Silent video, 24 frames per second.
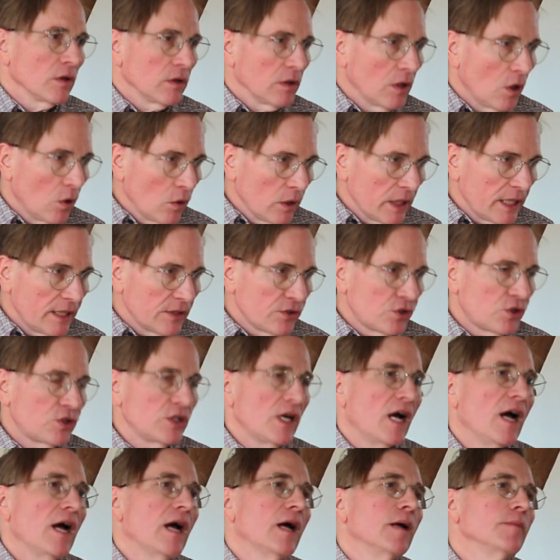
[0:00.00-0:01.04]
lowliest
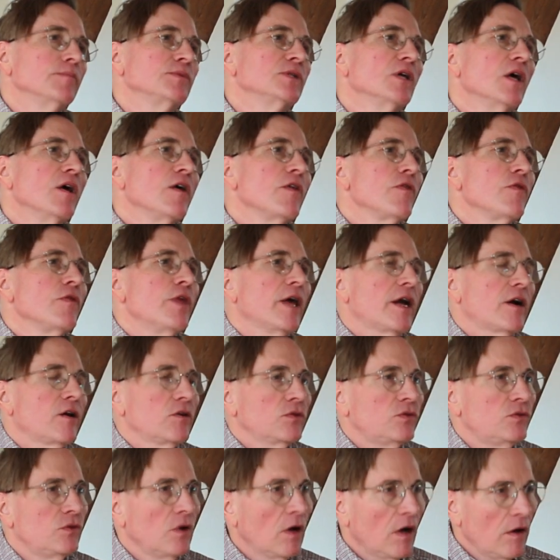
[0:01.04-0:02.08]
jobs that
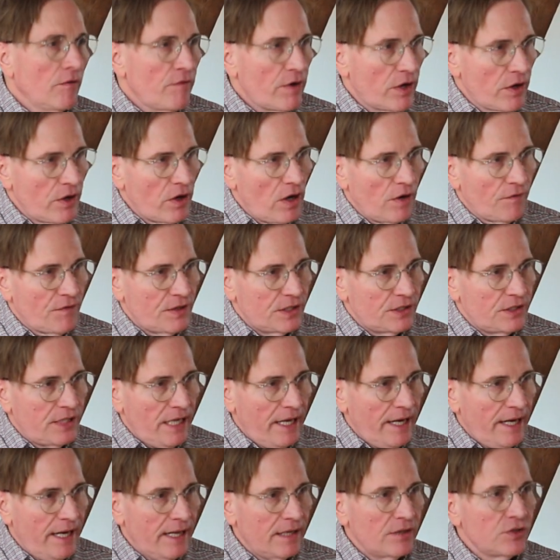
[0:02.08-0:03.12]
are very often
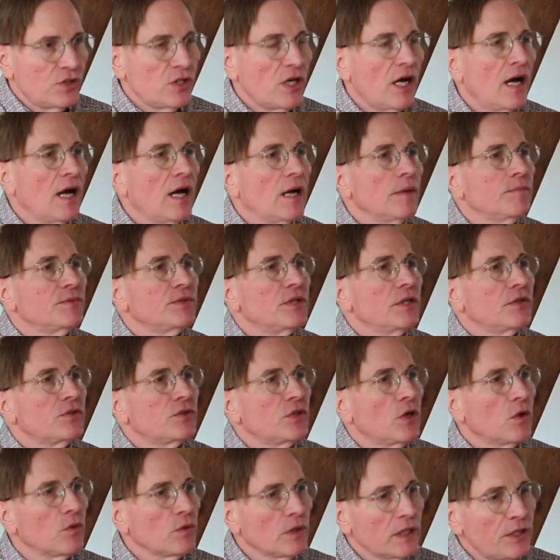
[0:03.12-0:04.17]
dead end jobs that
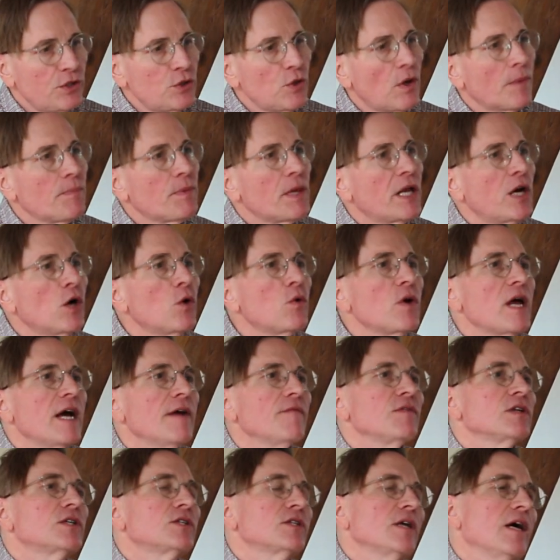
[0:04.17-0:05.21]
don't lead you up. They don't
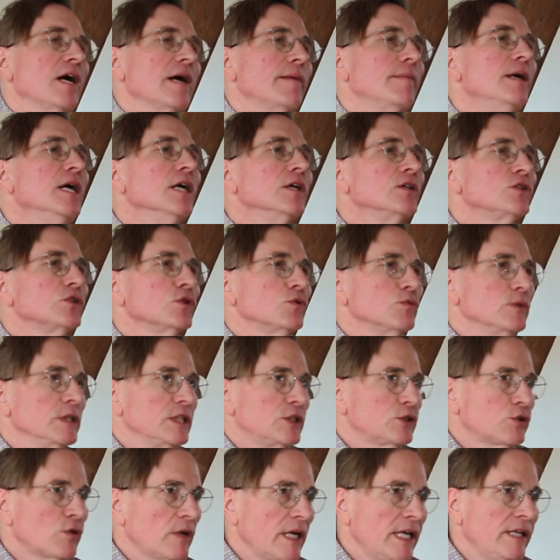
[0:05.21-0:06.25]
have the time to
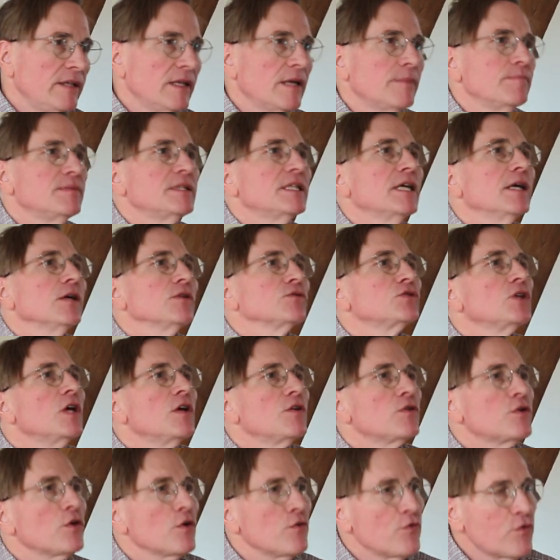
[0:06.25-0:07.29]
retrain themselves,
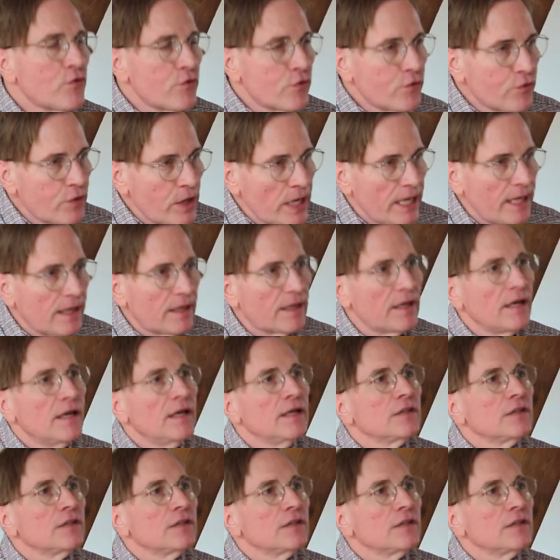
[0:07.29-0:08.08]
to think,